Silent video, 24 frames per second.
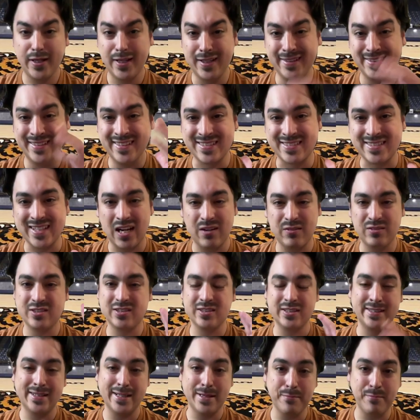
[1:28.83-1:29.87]
this
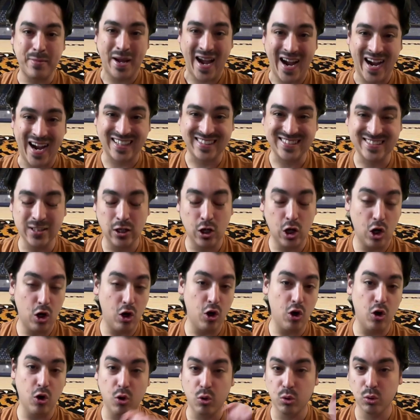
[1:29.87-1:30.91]
obviously impacts a
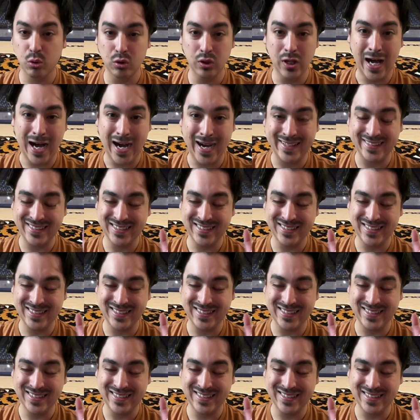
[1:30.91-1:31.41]
whole lot.